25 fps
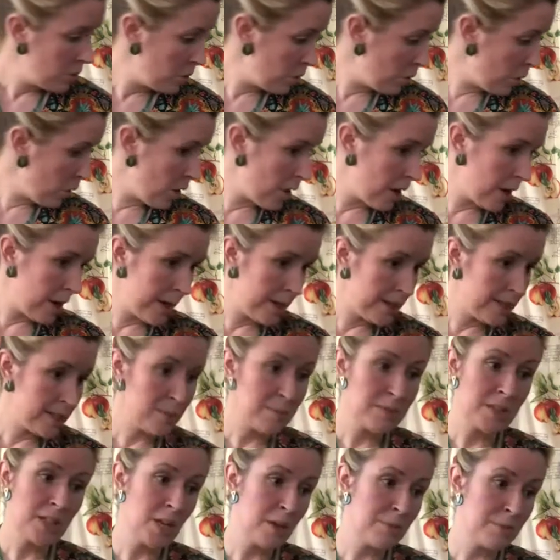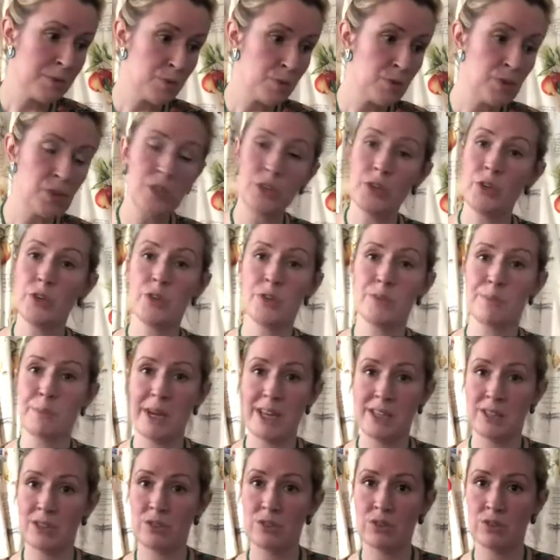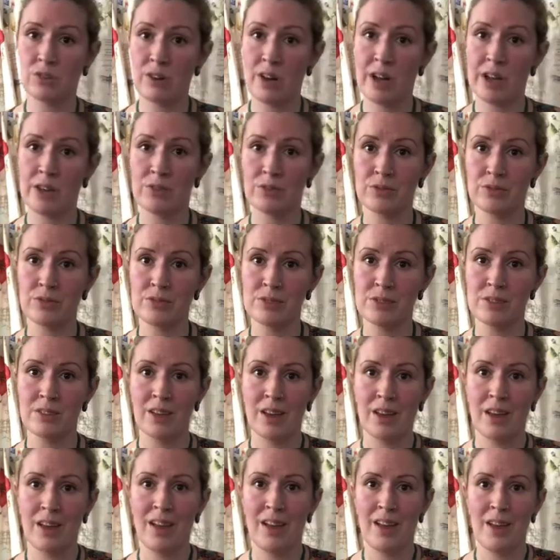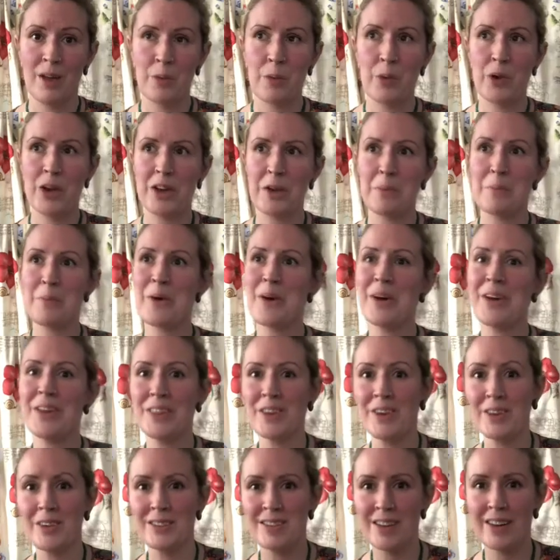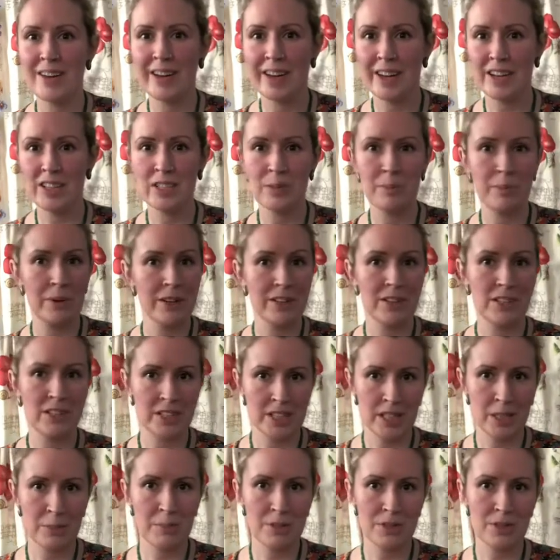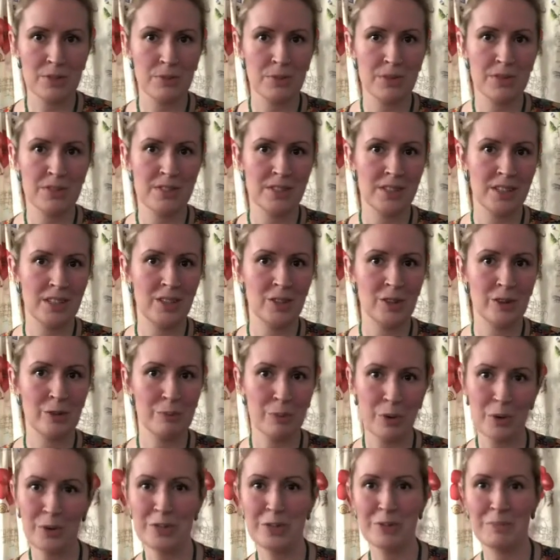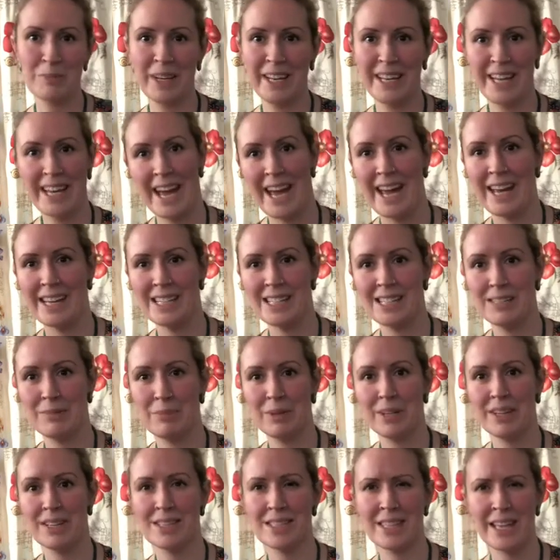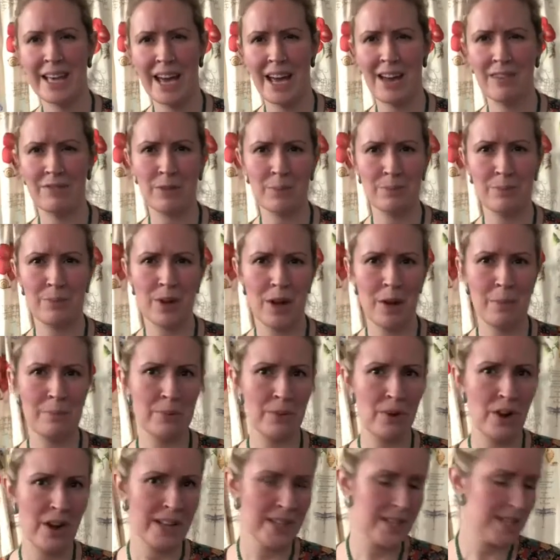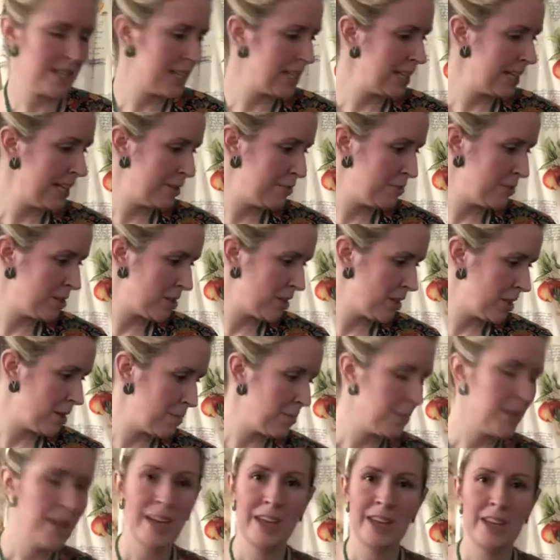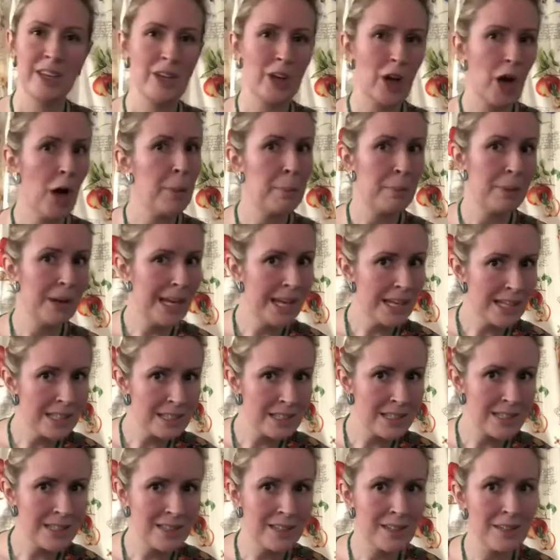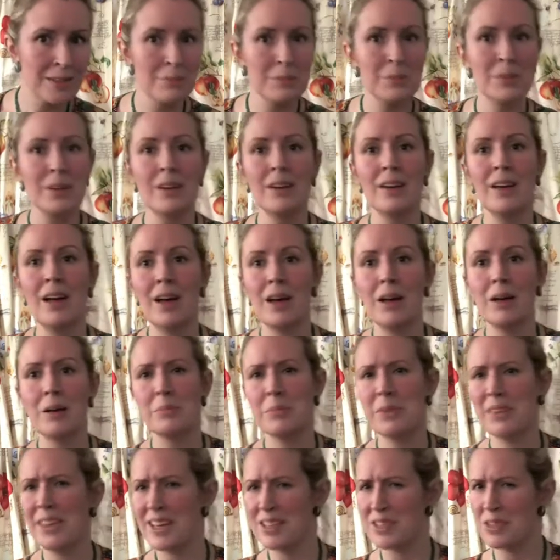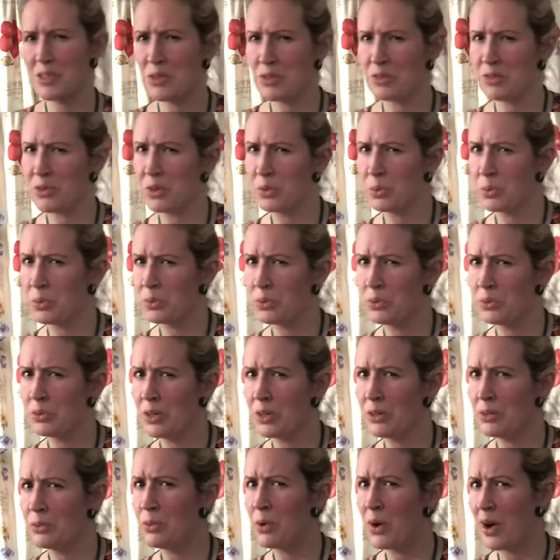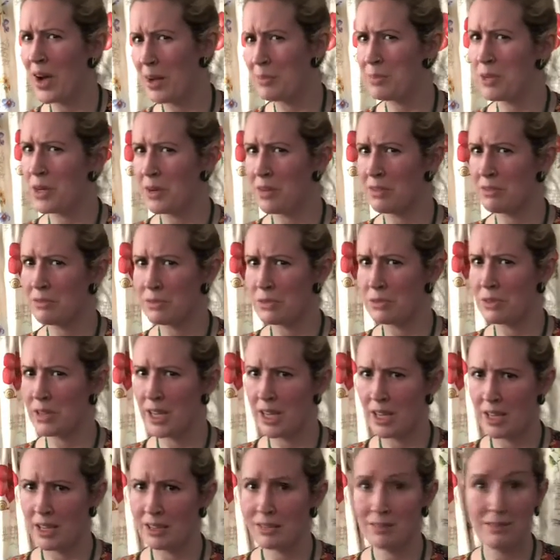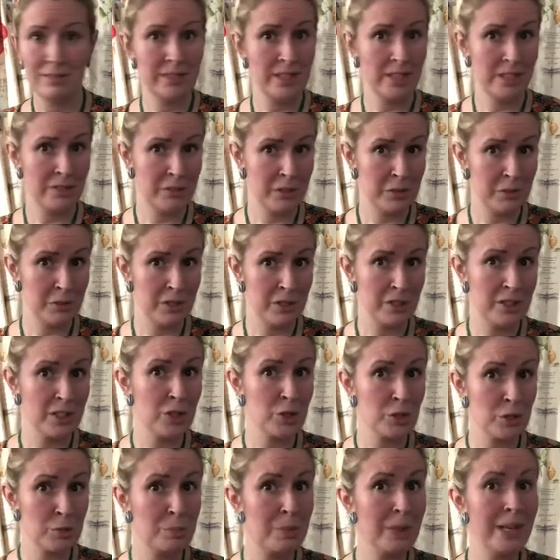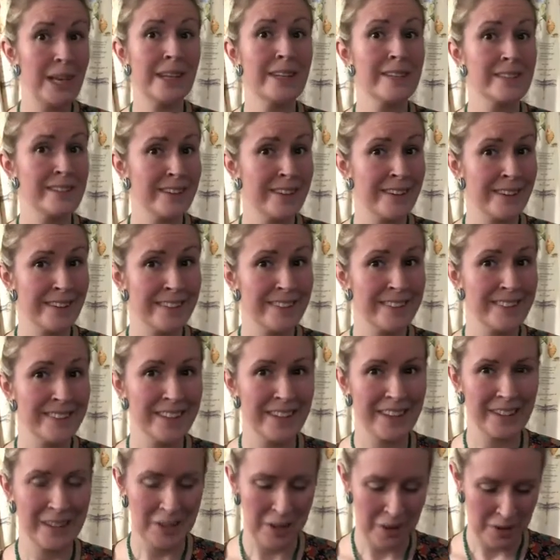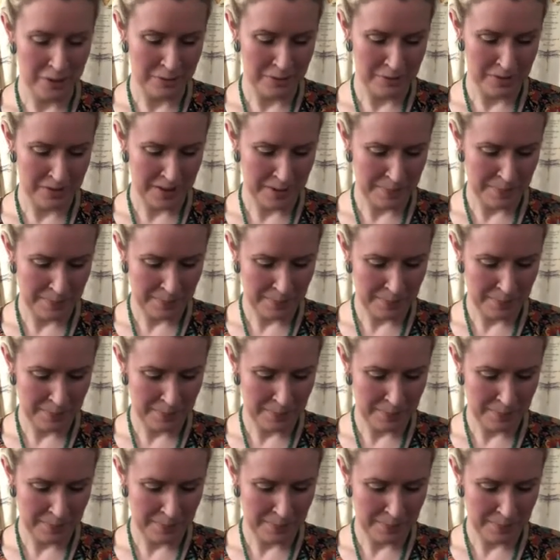I sometimes will use pastel crayons. When I buy those, I actually buy the cheapest ones that you can possibly get because they have a brighter gleam to them. You can't blend them, but that's not what I'm going for here. If you are a good blender, then go for it.